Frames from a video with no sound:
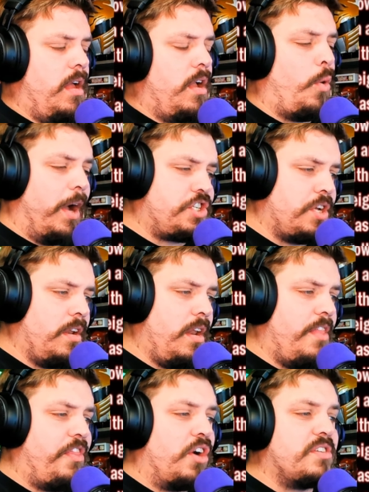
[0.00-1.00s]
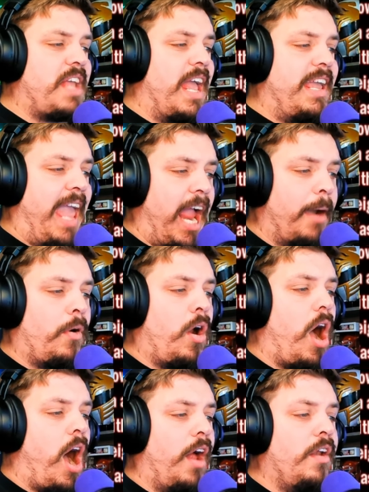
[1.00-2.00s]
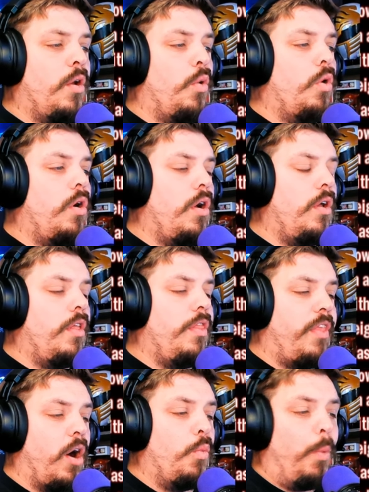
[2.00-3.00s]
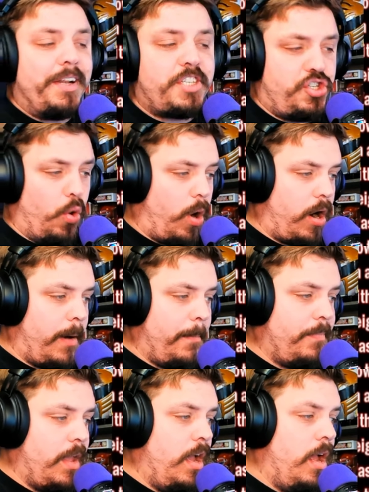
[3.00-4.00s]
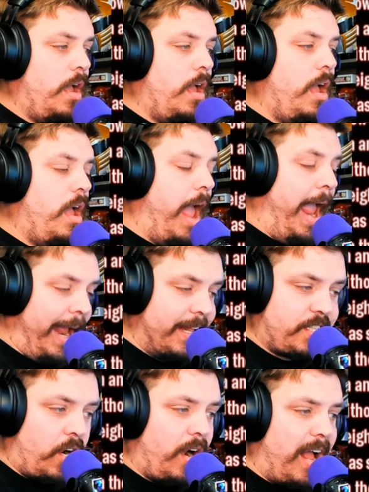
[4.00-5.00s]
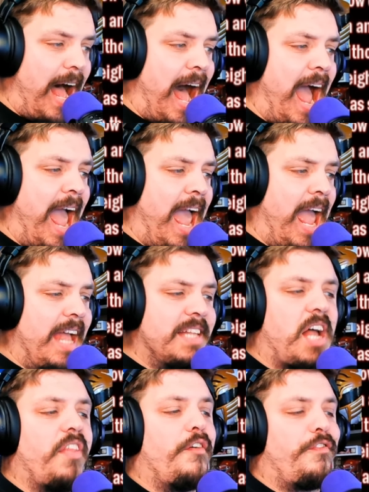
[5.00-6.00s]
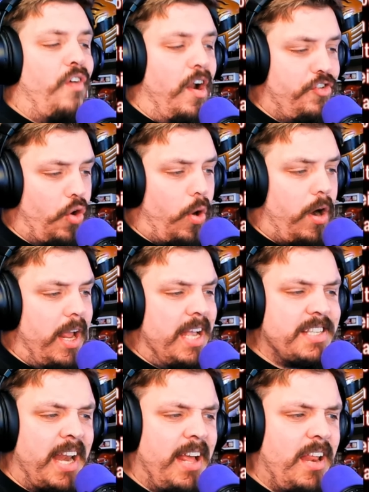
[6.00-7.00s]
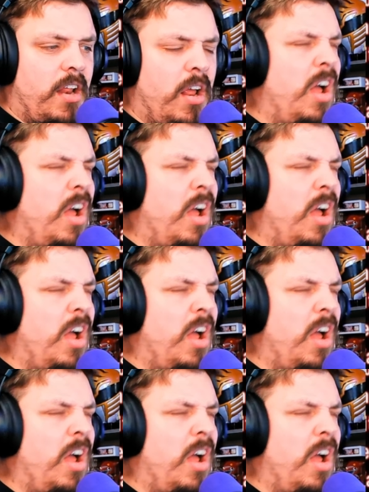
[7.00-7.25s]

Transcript: Question, there's a camera on the which door? Answer, I it's on the front door, isn't it?